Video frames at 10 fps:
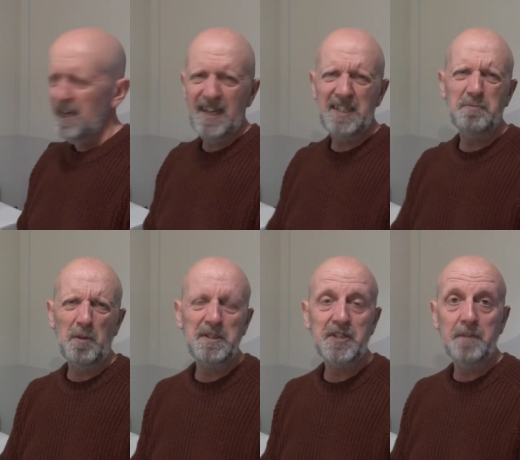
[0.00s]
and it's
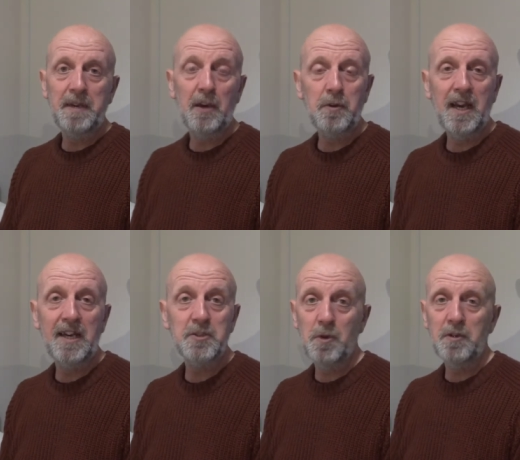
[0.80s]
probably going to be okay
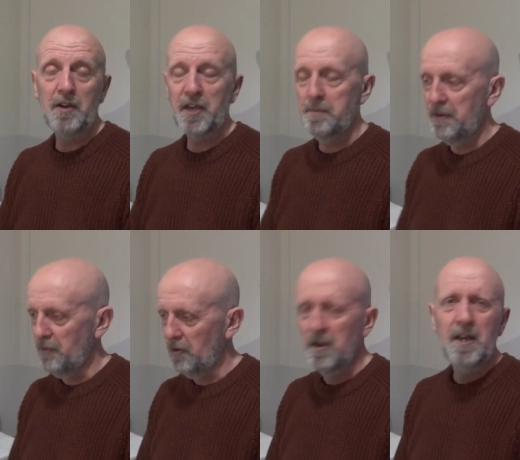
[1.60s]
as well, don't get me
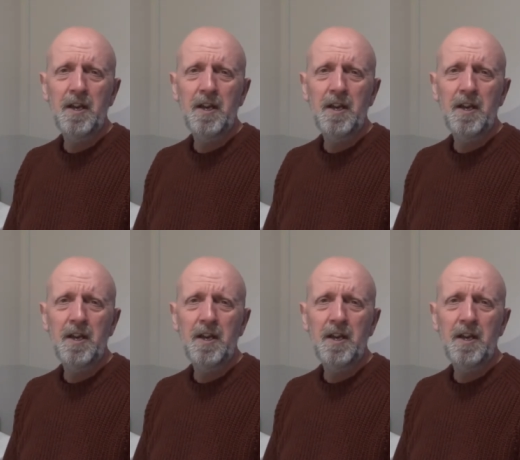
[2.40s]
wrong.